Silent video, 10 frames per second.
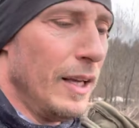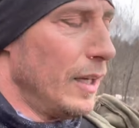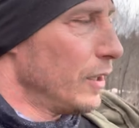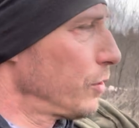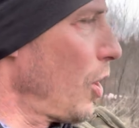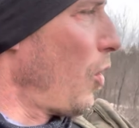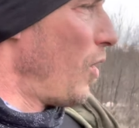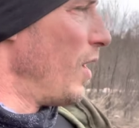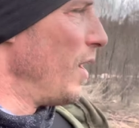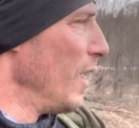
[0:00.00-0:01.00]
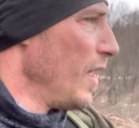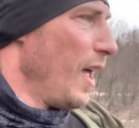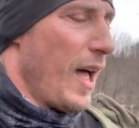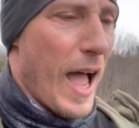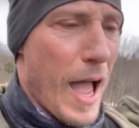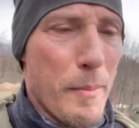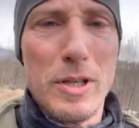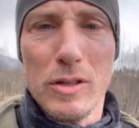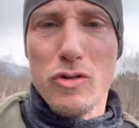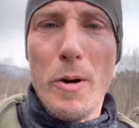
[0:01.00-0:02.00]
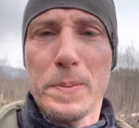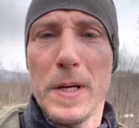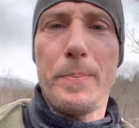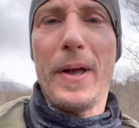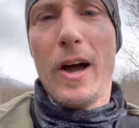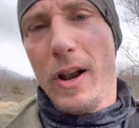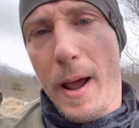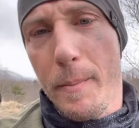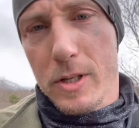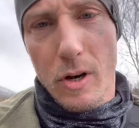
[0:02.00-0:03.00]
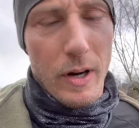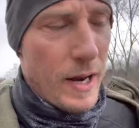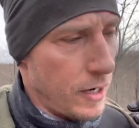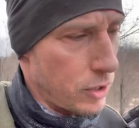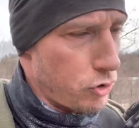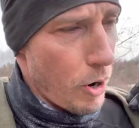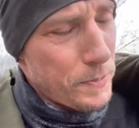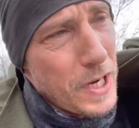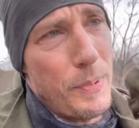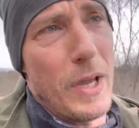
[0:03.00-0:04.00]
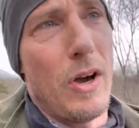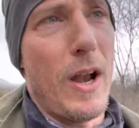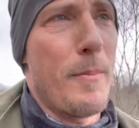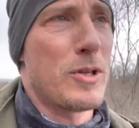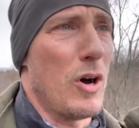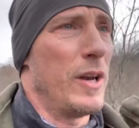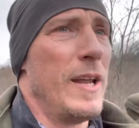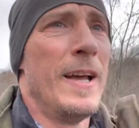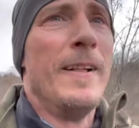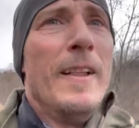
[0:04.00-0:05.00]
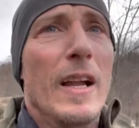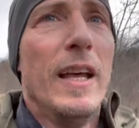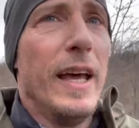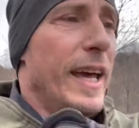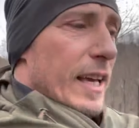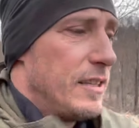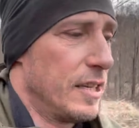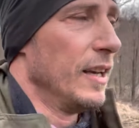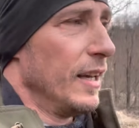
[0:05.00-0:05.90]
so drop shipping on Amazon. Drop shipping on Amazon is